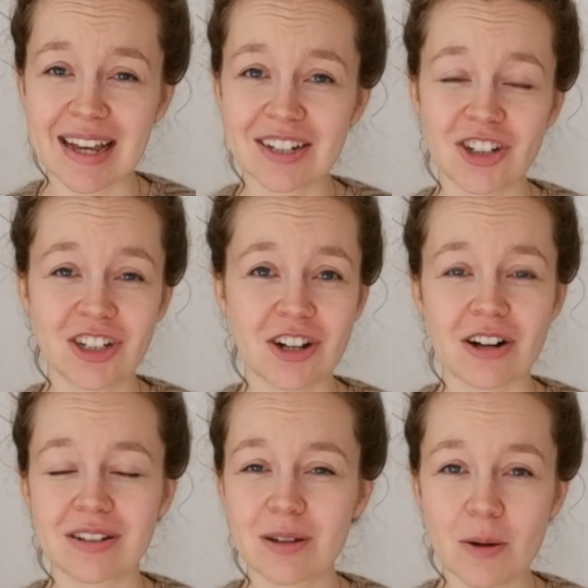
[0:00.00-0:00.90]
and she
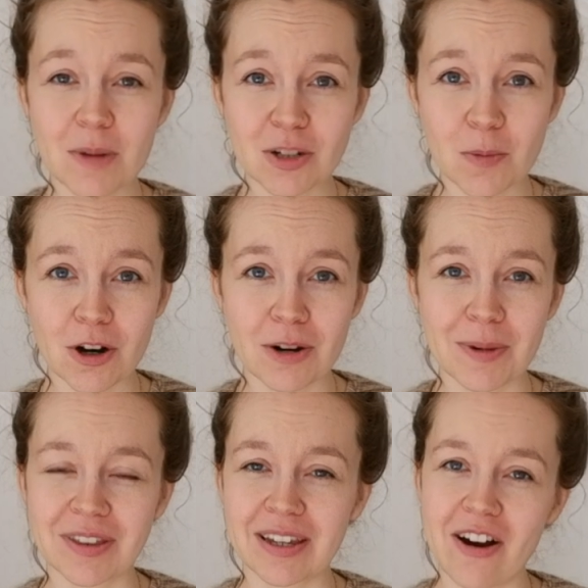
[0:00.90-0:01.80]
talks so much more
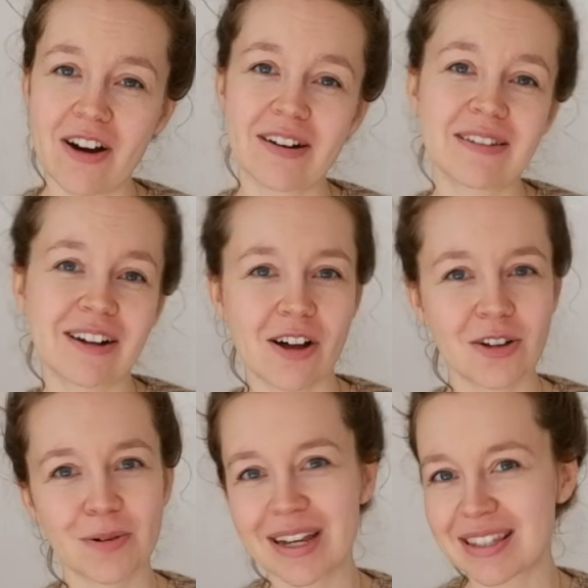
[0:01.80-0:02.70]
about the yarn and the
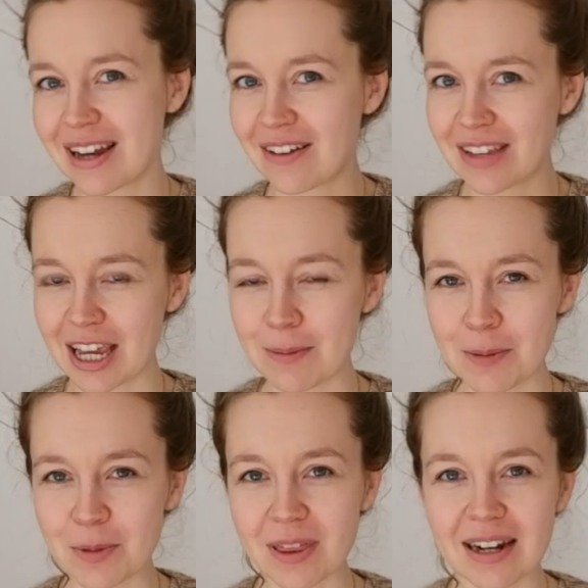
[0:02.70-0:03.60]
colorways and how they came
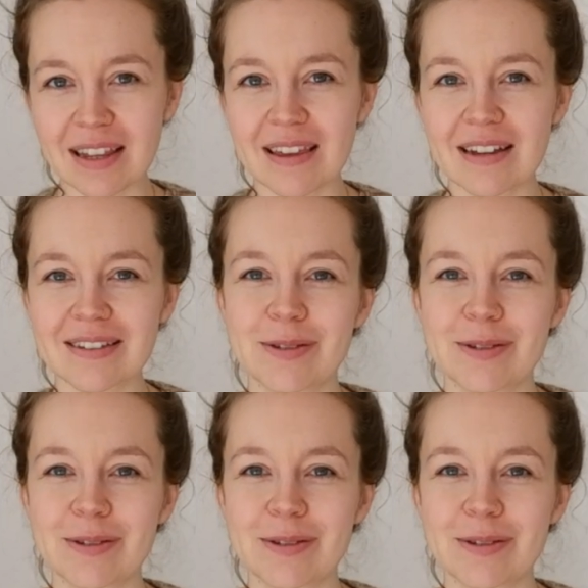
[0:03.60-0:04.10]
up with anything.